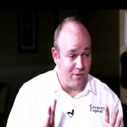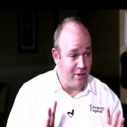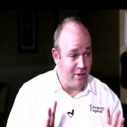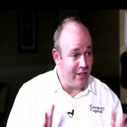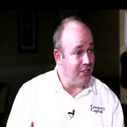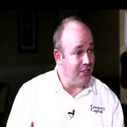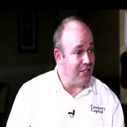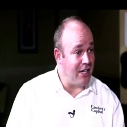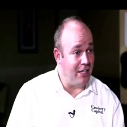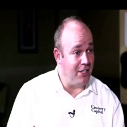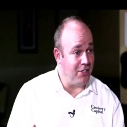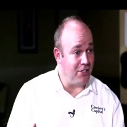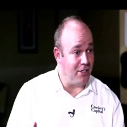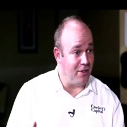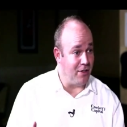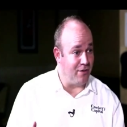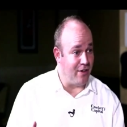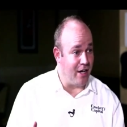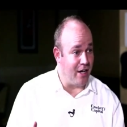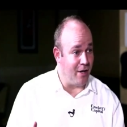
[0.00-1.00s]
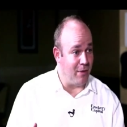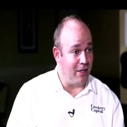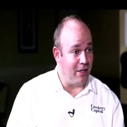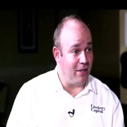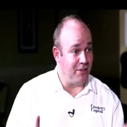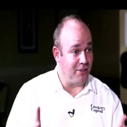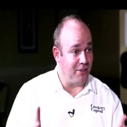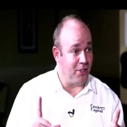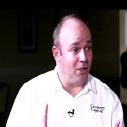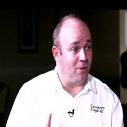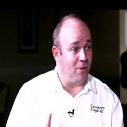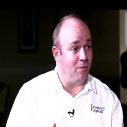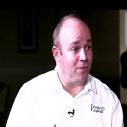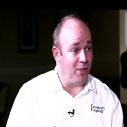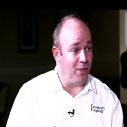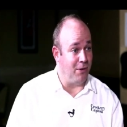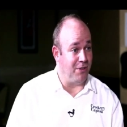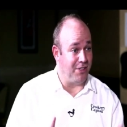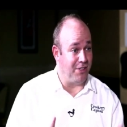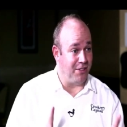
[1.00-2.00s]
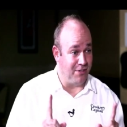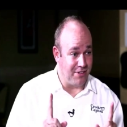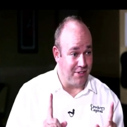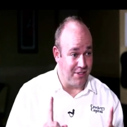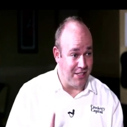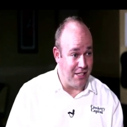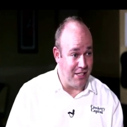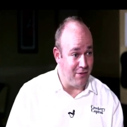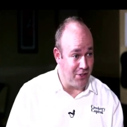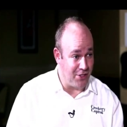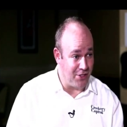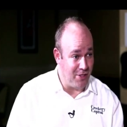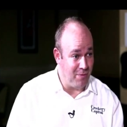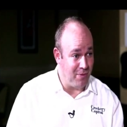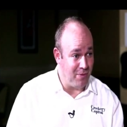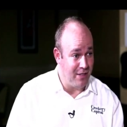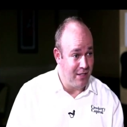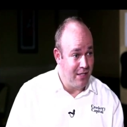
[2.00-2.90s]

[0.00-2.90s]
very challenging environment because the company was in receivership,